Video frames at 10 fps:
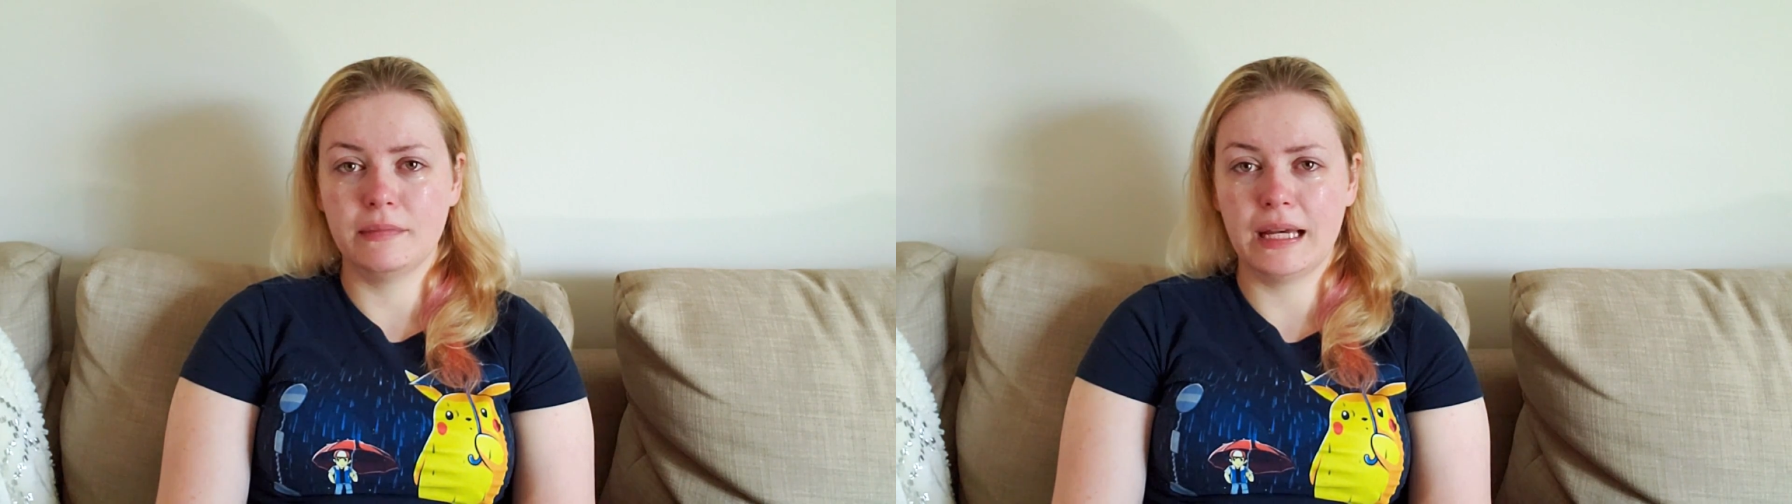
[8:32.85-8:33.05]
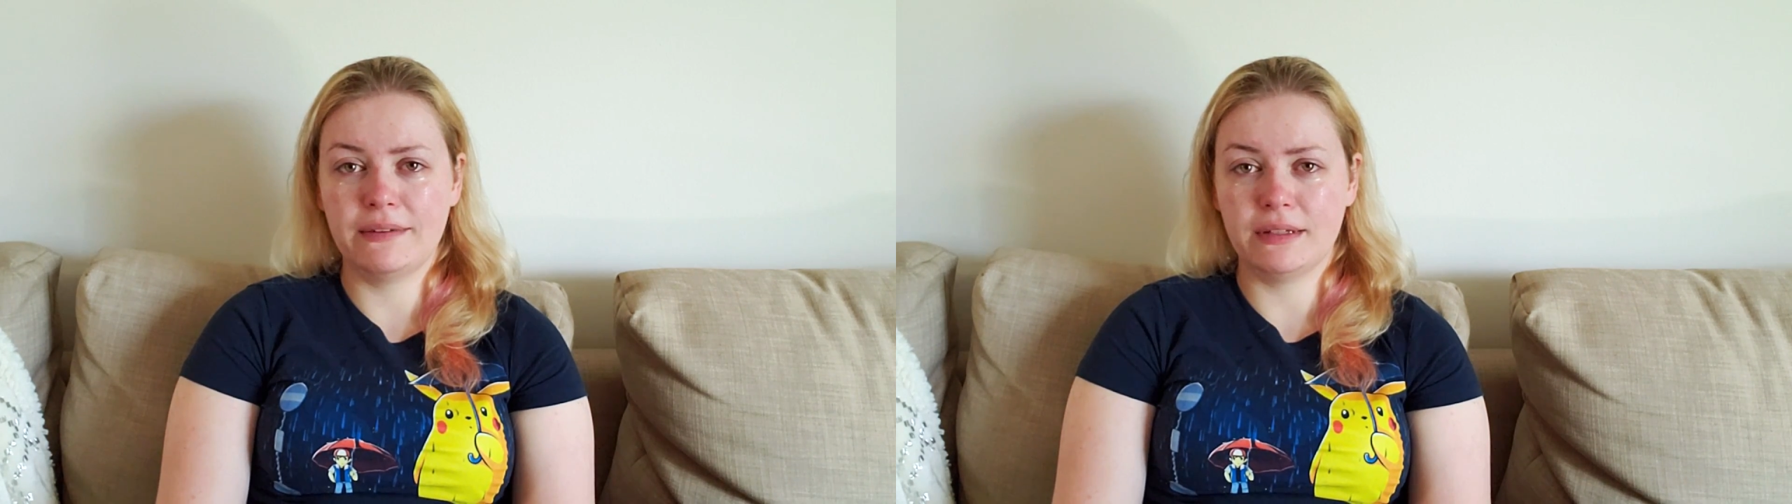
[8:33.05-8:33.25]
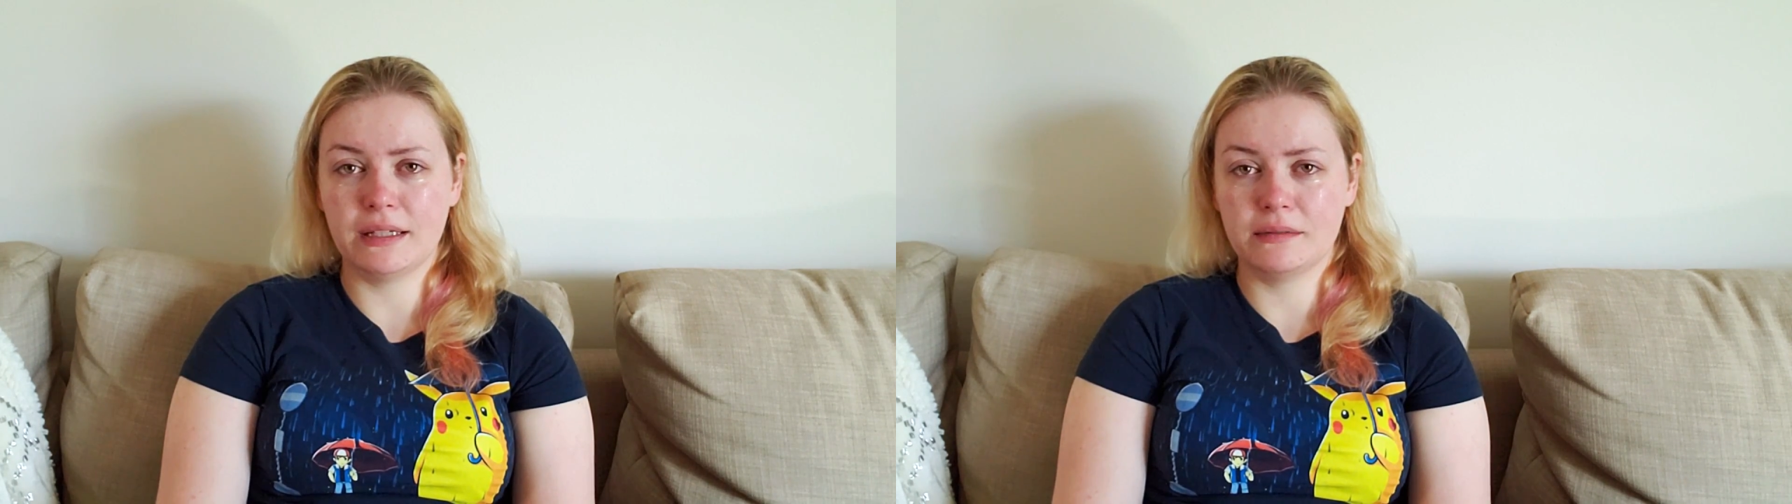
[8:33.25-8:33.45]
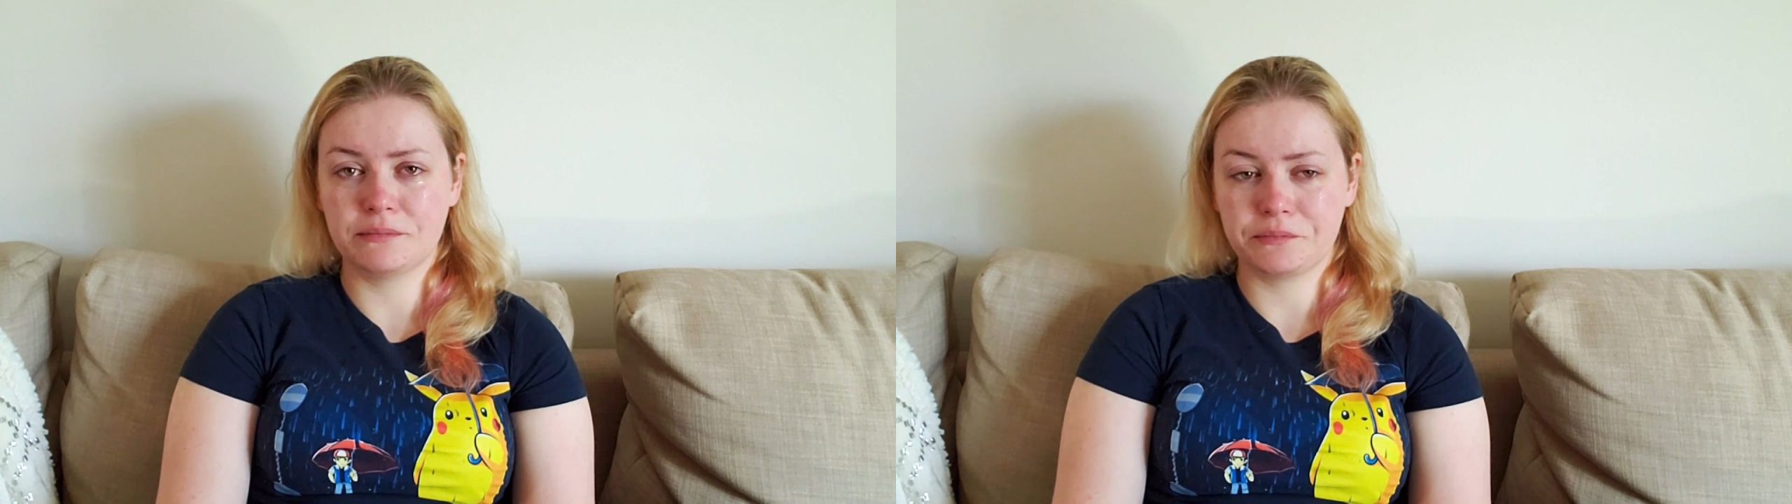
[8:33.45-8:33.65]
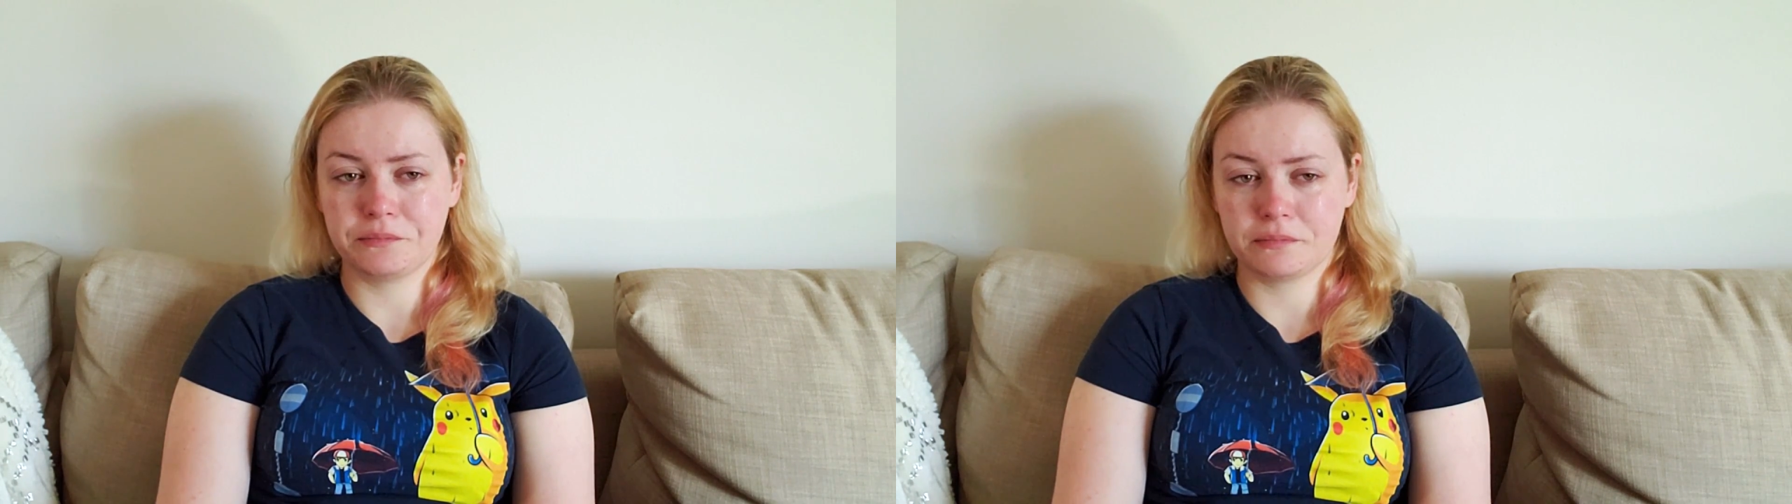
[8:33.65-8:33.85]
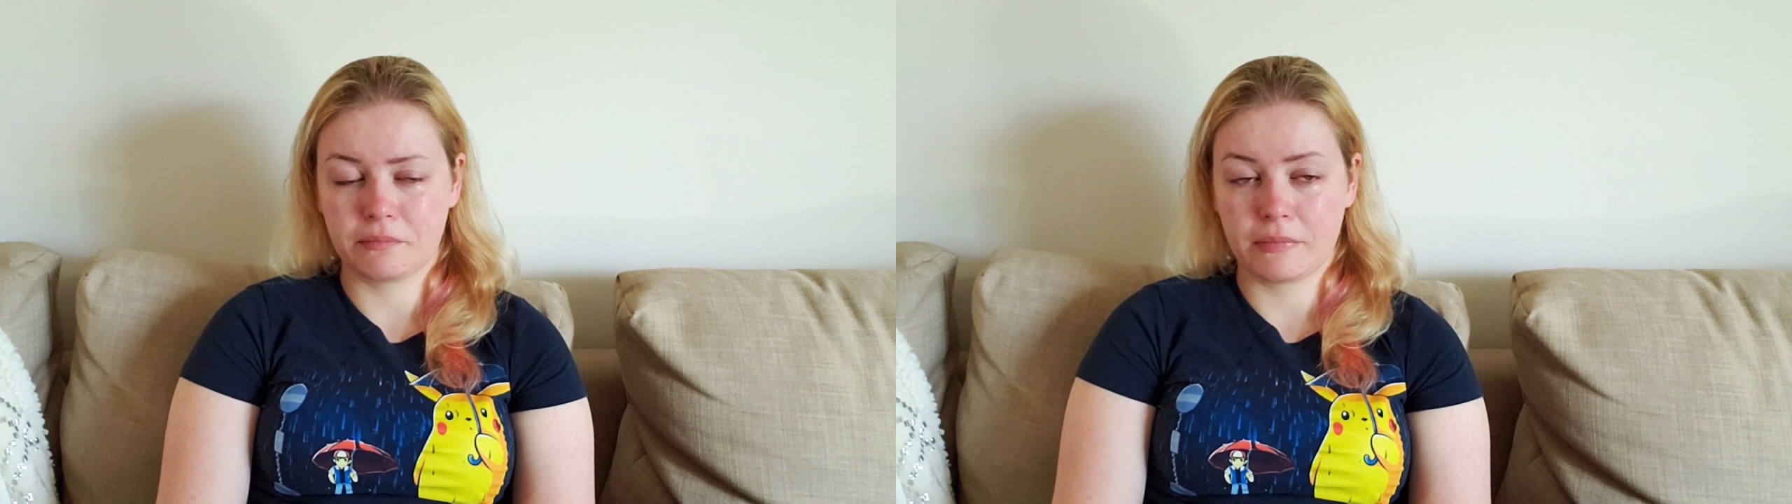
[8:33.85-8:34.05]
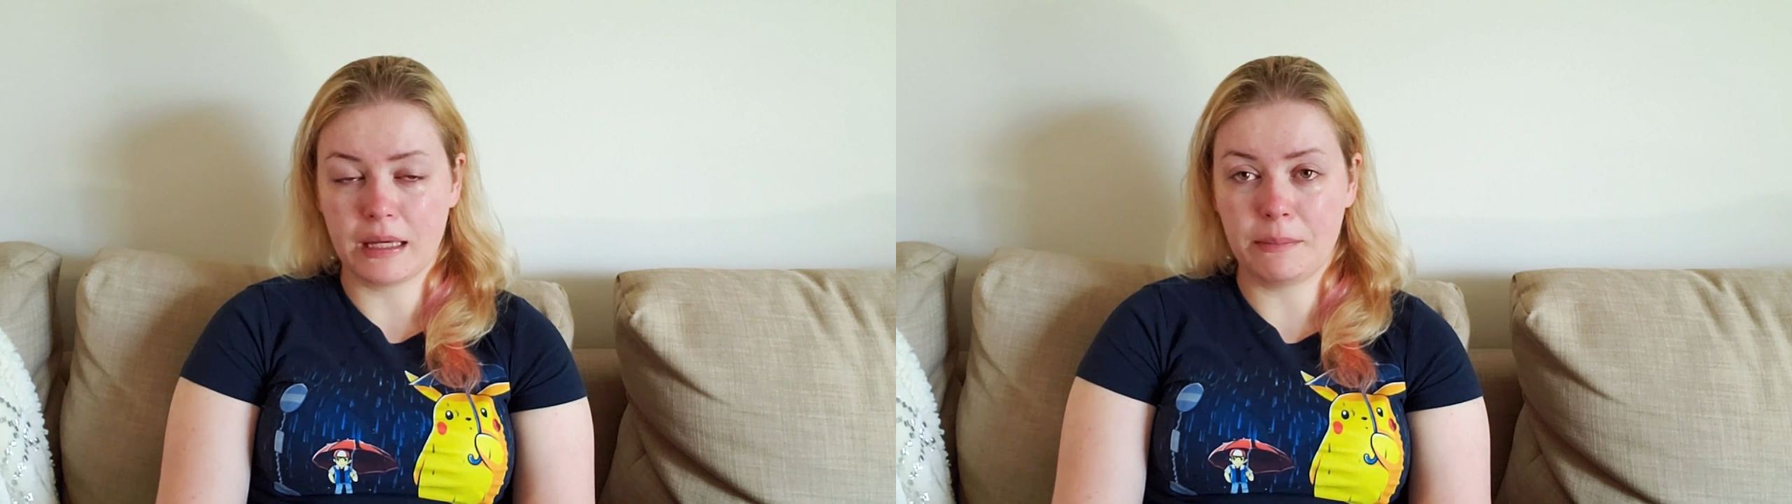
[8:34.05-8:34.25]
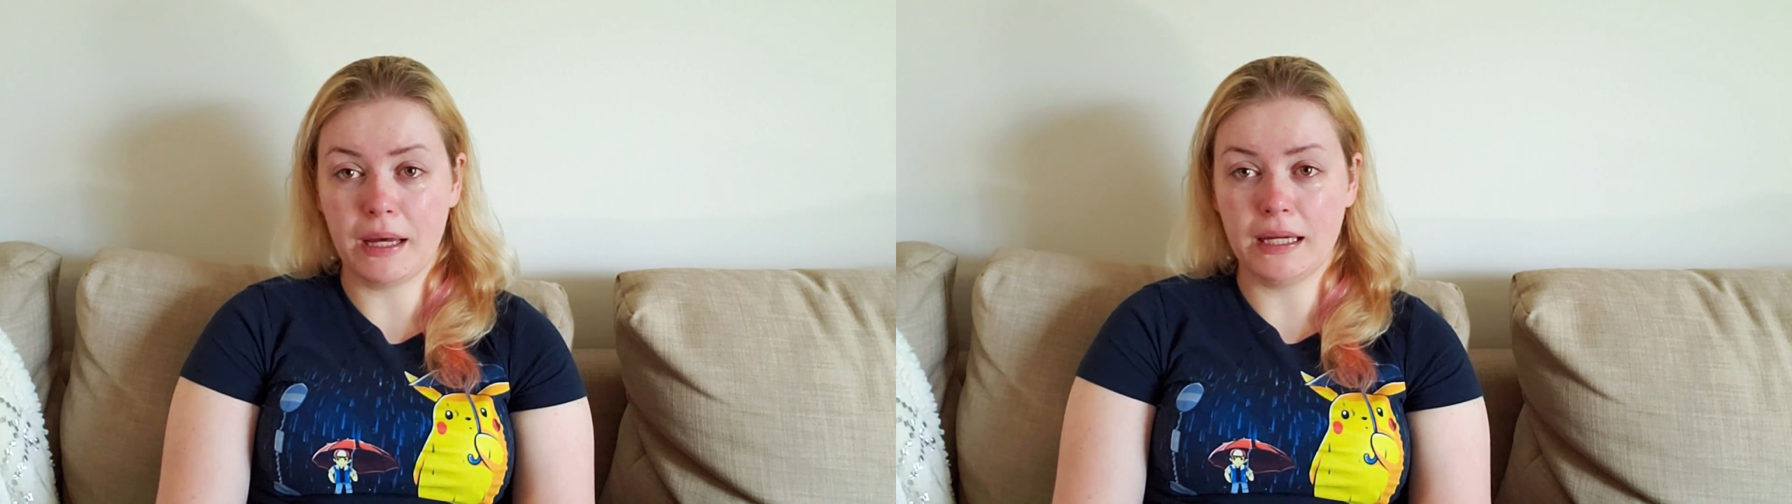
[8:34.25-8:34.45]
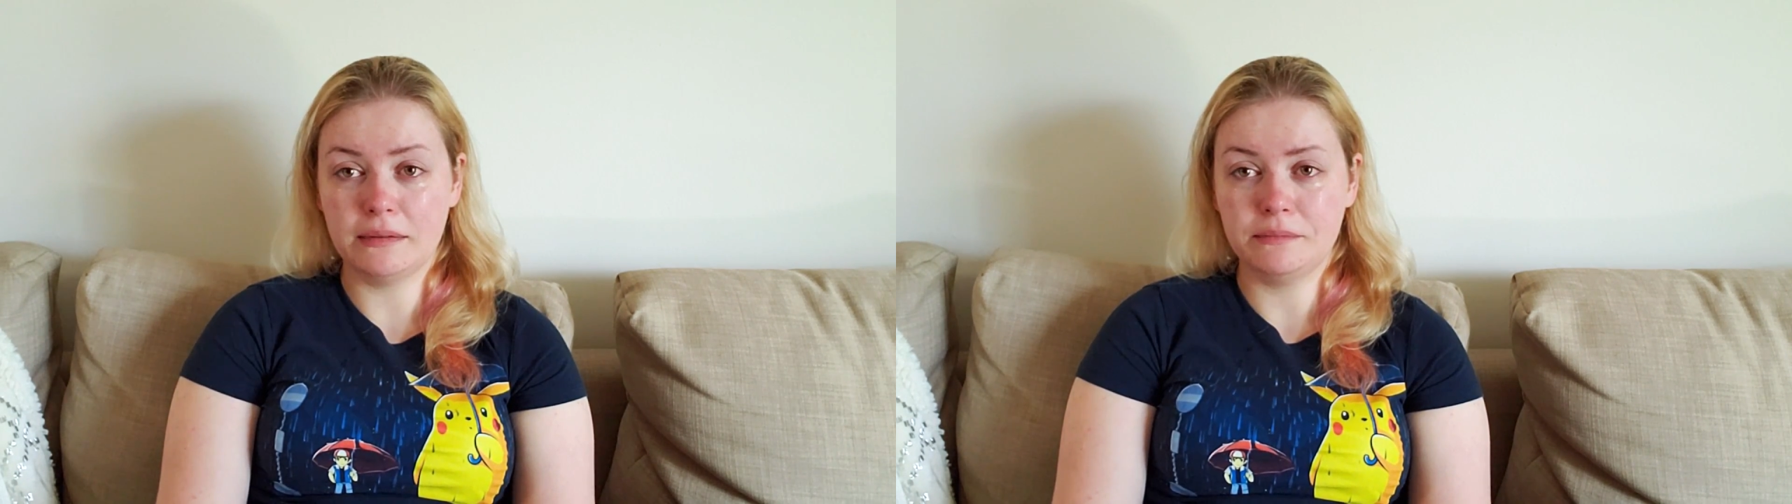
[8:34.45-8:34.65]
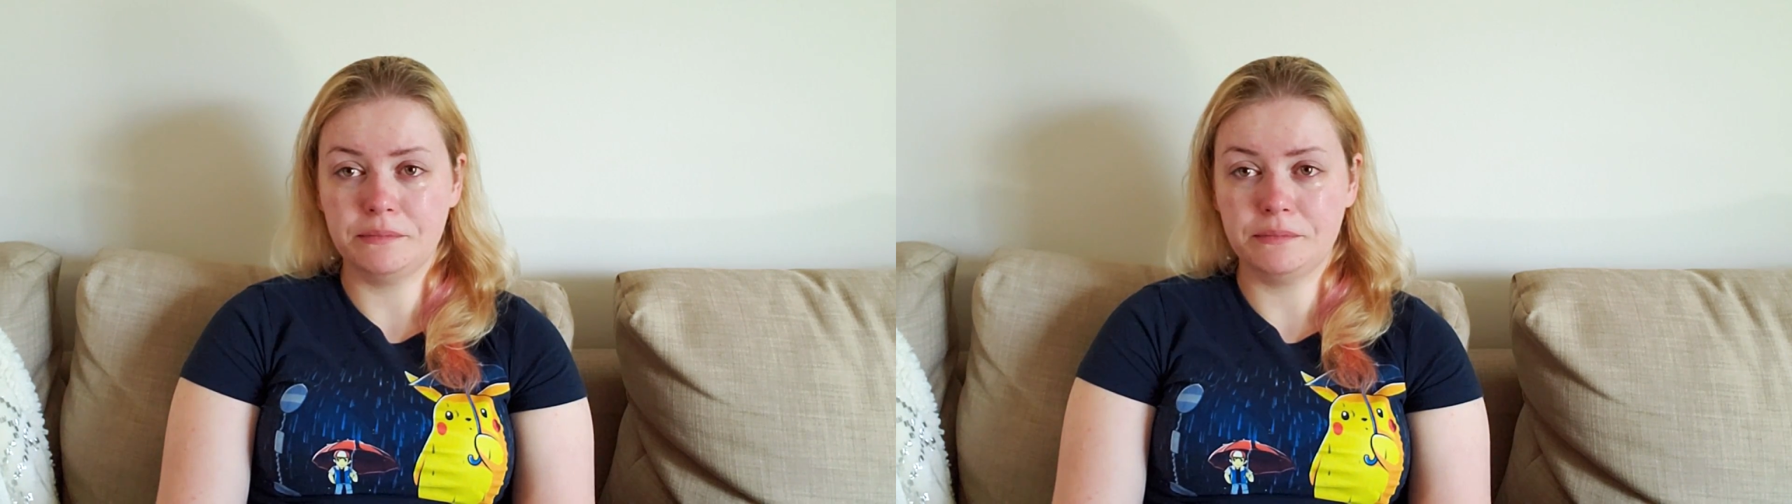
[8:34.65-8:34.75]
having a pet,